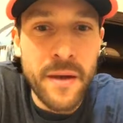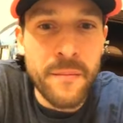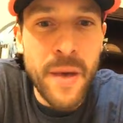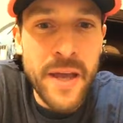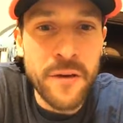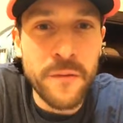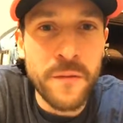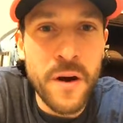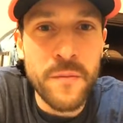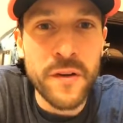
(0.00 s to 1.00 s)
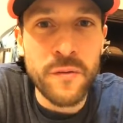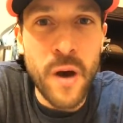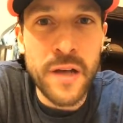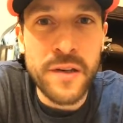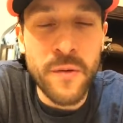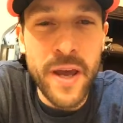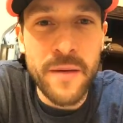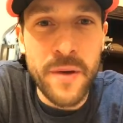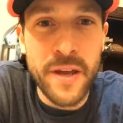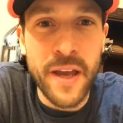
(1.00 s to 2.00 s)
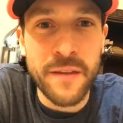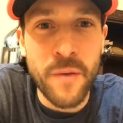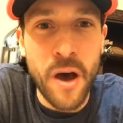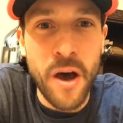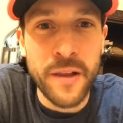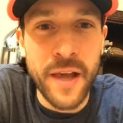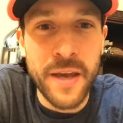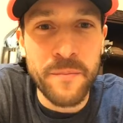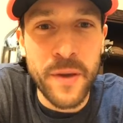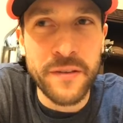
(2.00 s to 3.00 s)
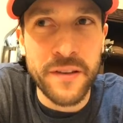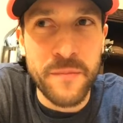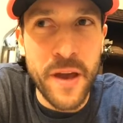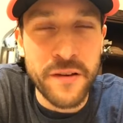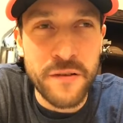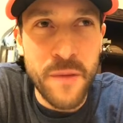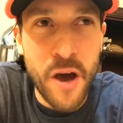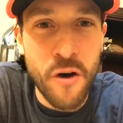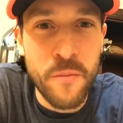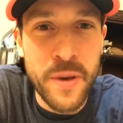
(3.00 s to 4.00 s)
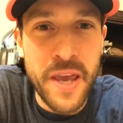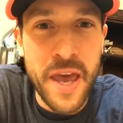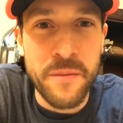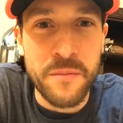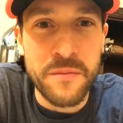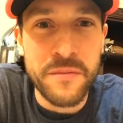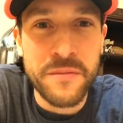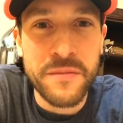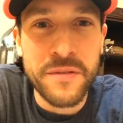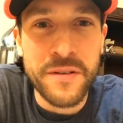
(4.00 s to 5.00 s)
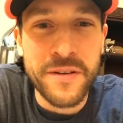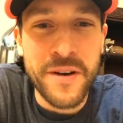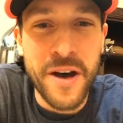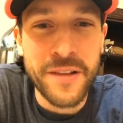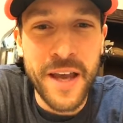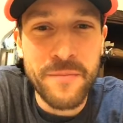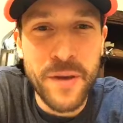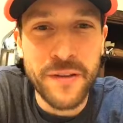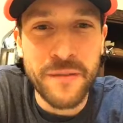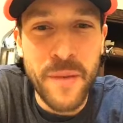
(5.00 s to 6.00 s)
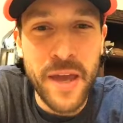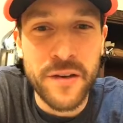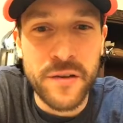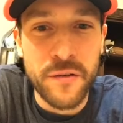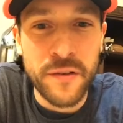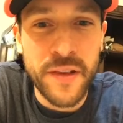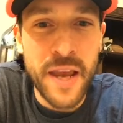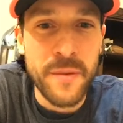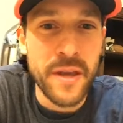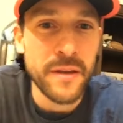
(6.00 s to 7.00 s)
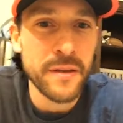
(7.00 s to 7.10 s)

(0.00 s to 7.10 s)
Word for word: Michael Furman is watching. Wait a minute, that's my online business manager, my OBM, online business manager, Sammy.